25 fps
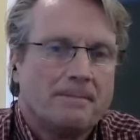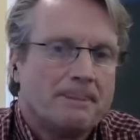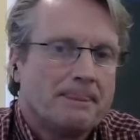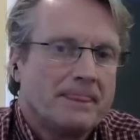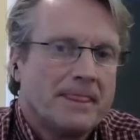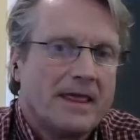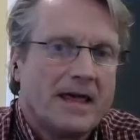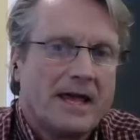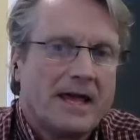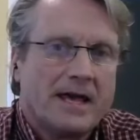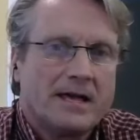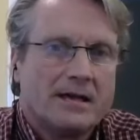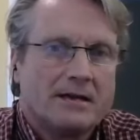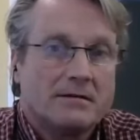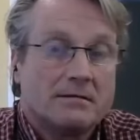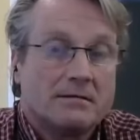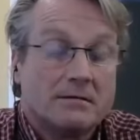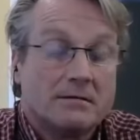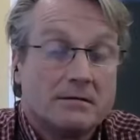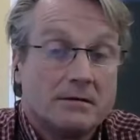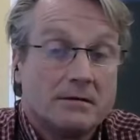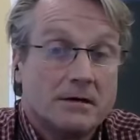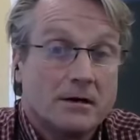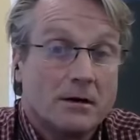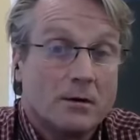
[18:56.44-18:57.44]
And,
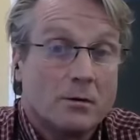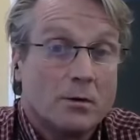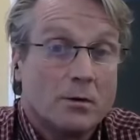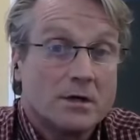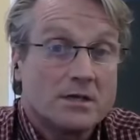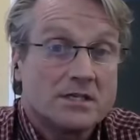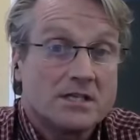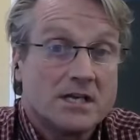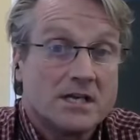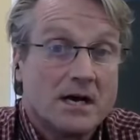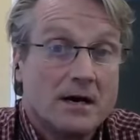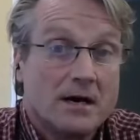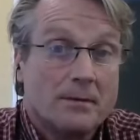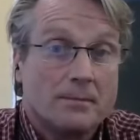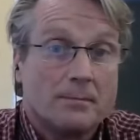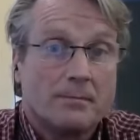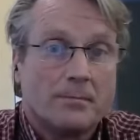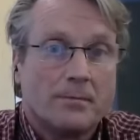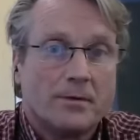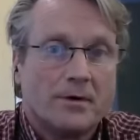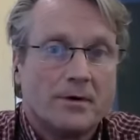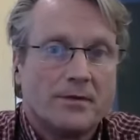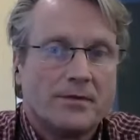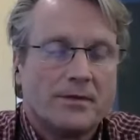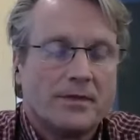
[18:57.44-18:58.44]
what's up
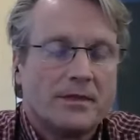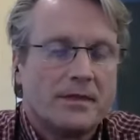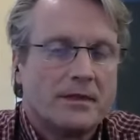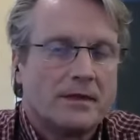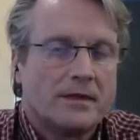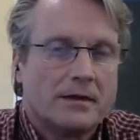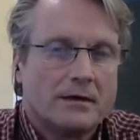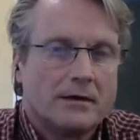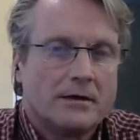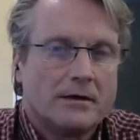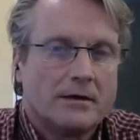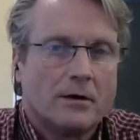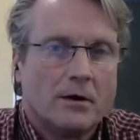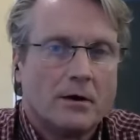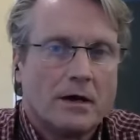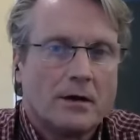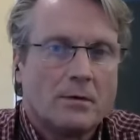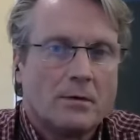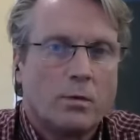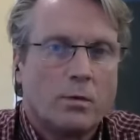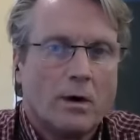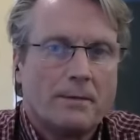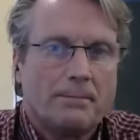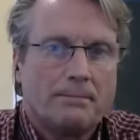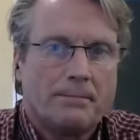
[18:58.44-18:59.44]
with,
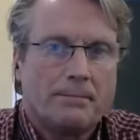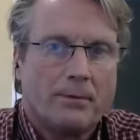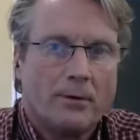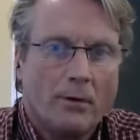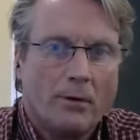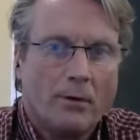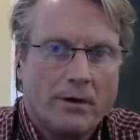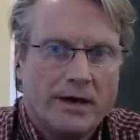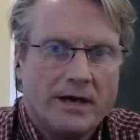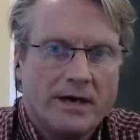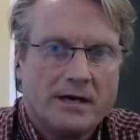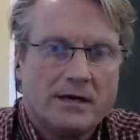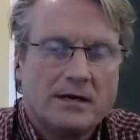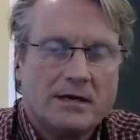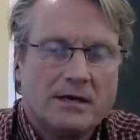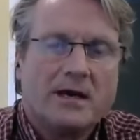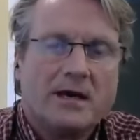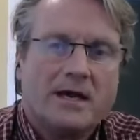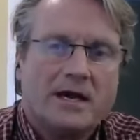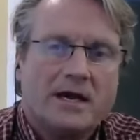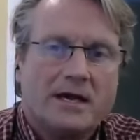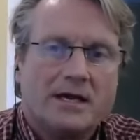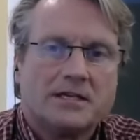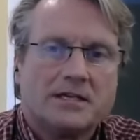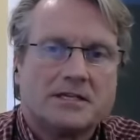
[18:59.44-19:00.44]
at what point
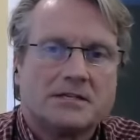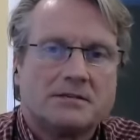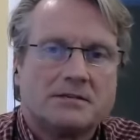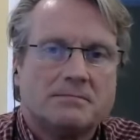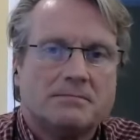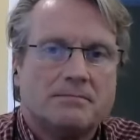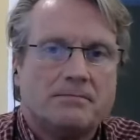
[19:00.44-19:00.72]
is,